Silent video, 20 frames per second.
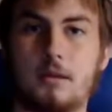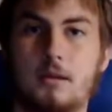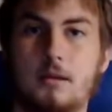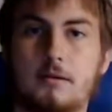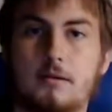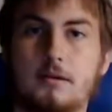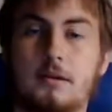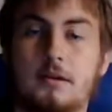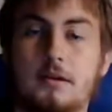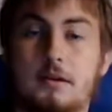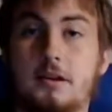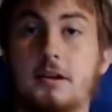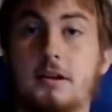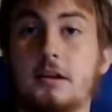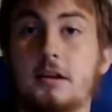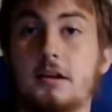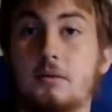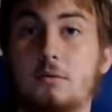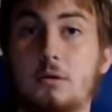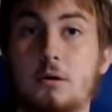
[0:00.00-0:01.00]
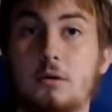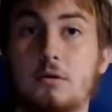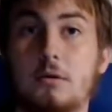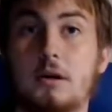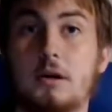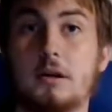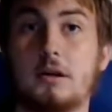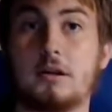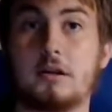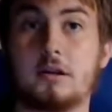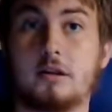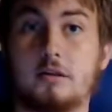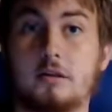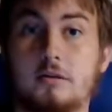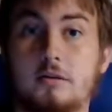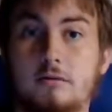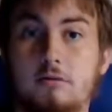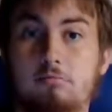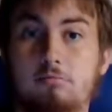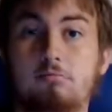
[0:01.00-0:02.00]
because he hasn't won a race since
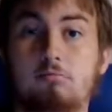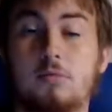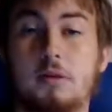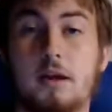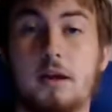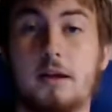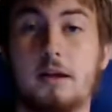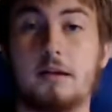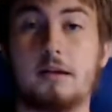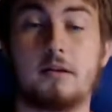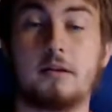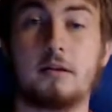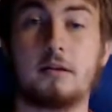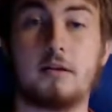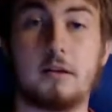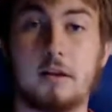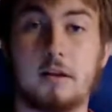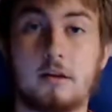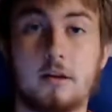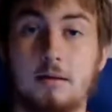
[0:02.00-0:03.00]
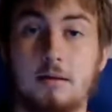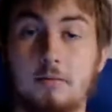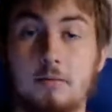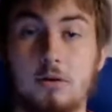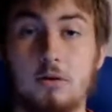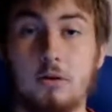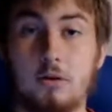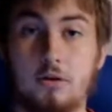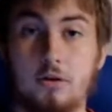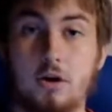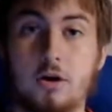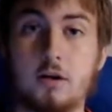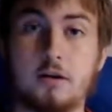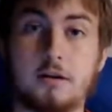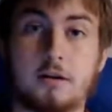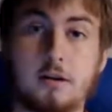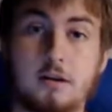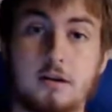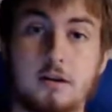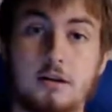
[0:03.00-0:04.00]
the same year that
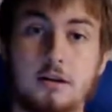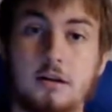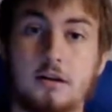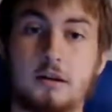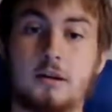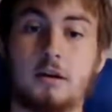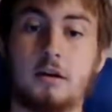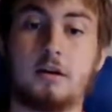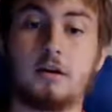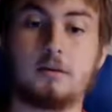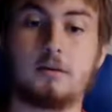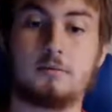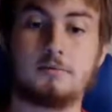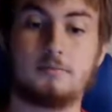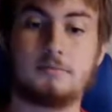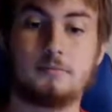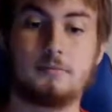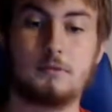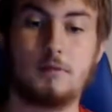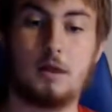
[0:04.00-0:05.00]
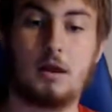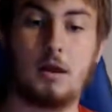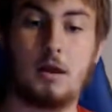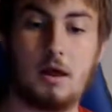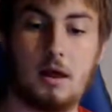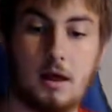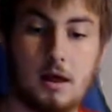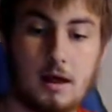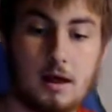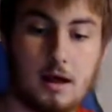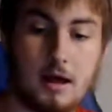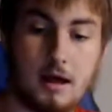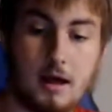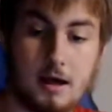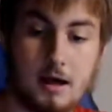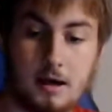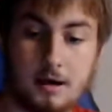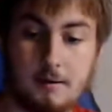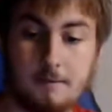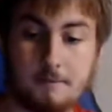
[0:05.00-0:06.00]
Johnson did. So,
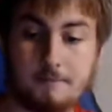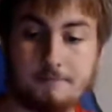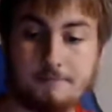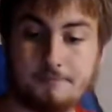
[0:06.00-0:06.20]
yeah,